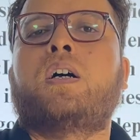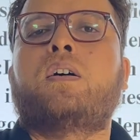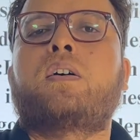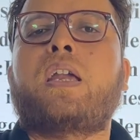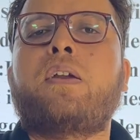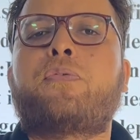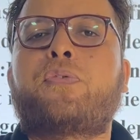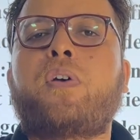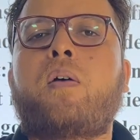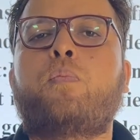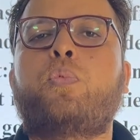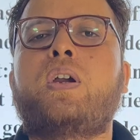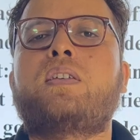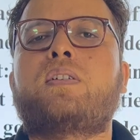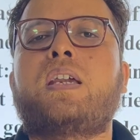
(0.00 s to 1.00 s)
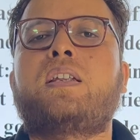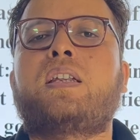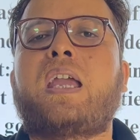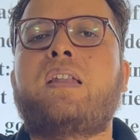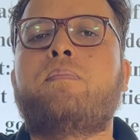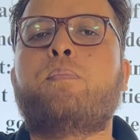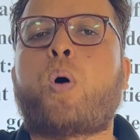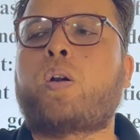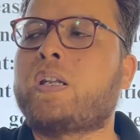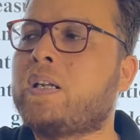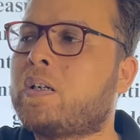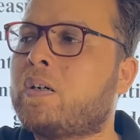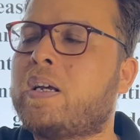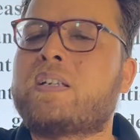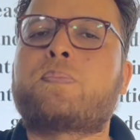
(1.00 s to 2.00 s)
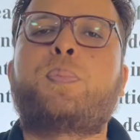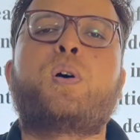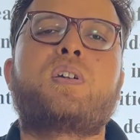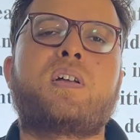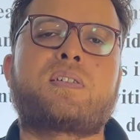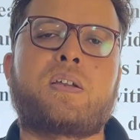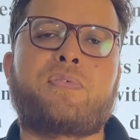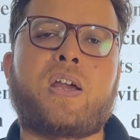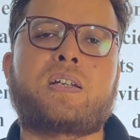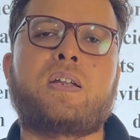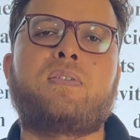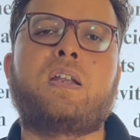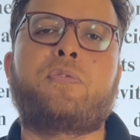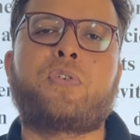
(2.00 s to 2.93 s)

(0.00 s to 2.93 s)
Okay, from which it can monitor its borders effectively.